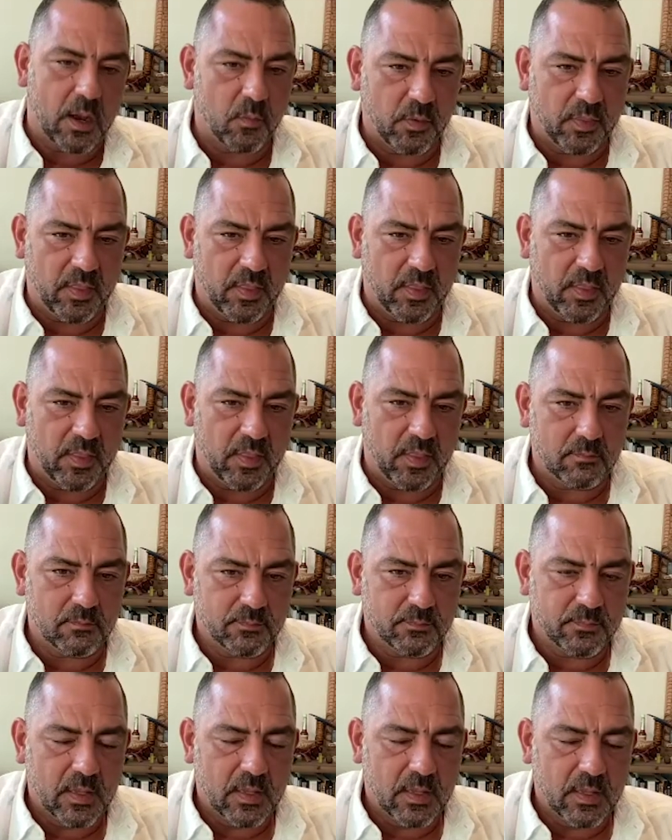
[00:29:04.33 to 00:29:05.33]
comes from
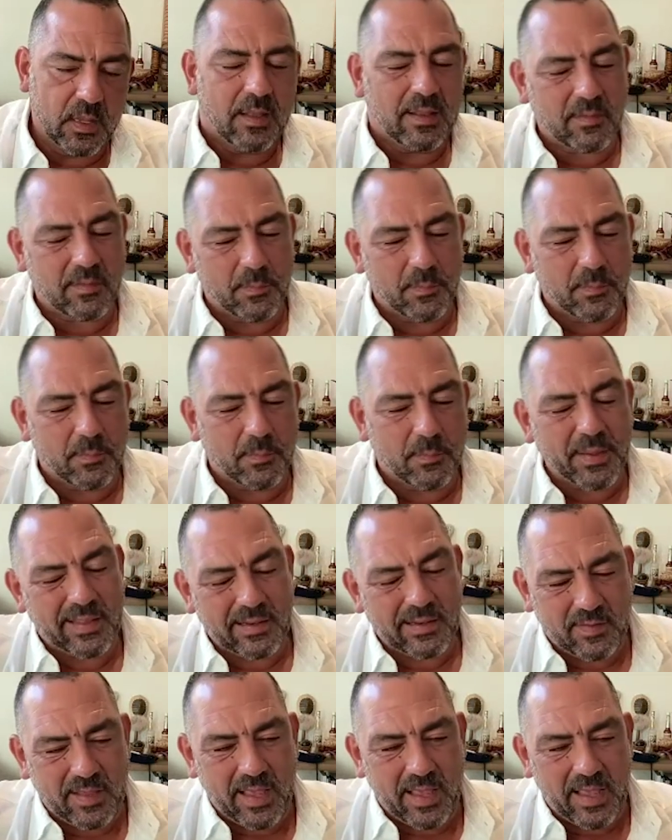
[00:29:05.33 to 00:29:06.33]
within. That's a
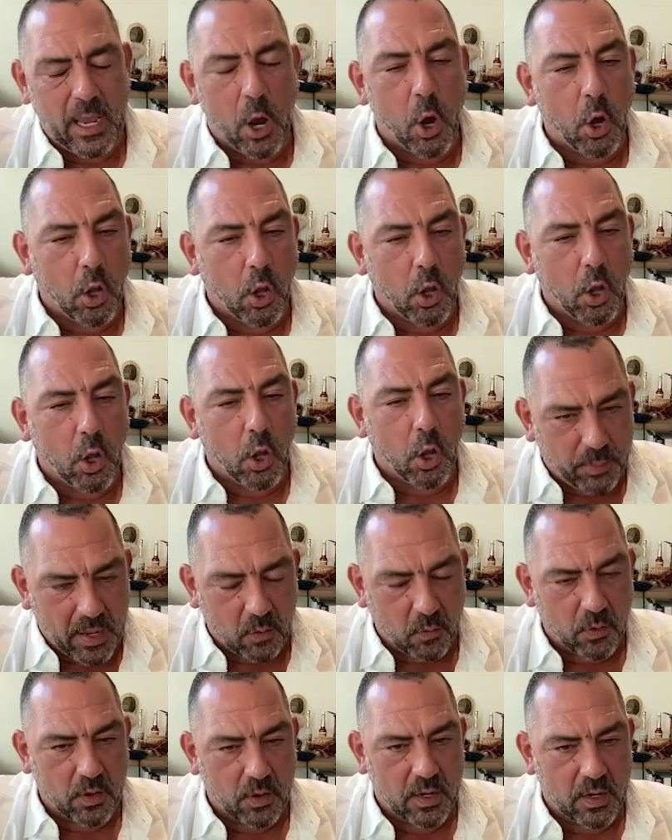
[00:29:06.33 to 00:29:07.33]
big thing to say.
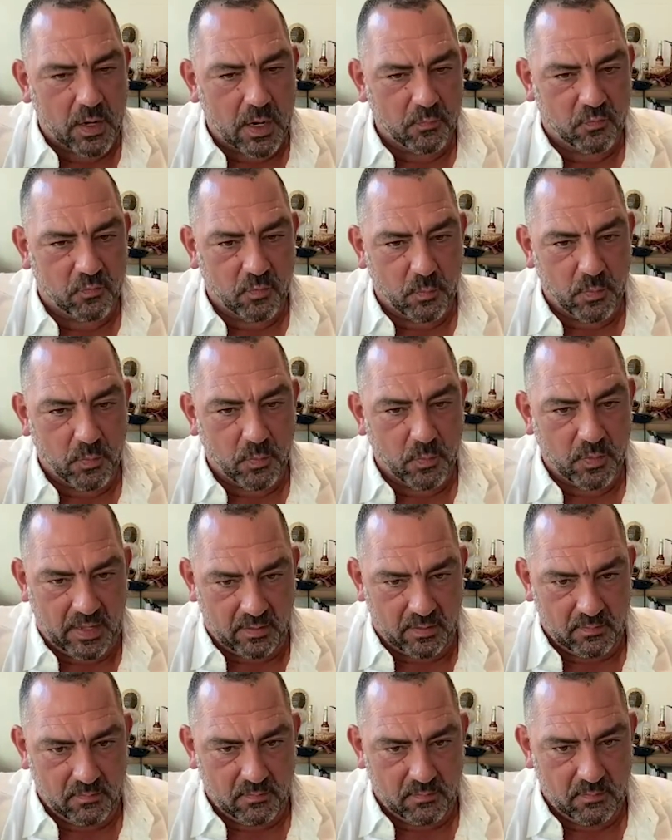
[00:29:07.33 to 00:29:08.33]
All power comes from
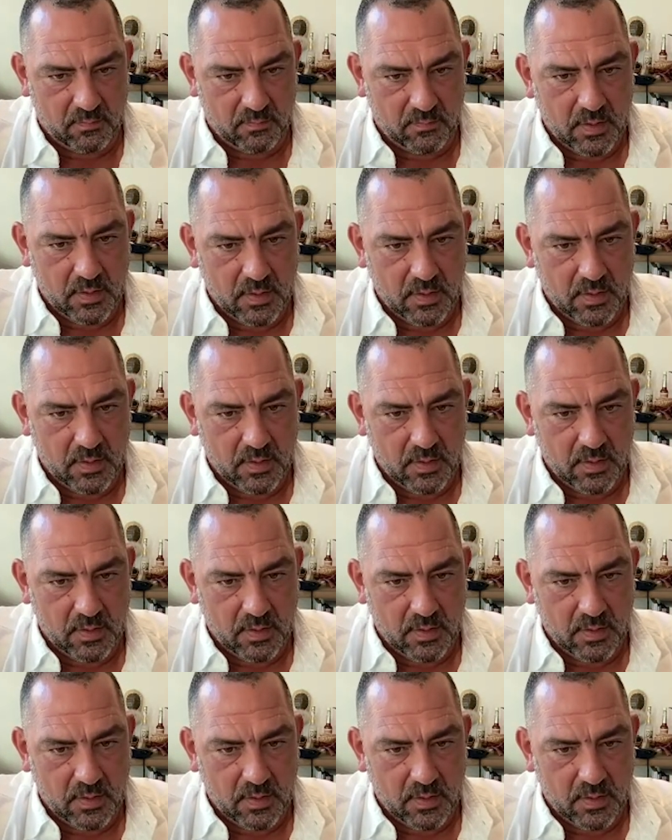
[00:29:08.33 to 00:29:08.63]
within.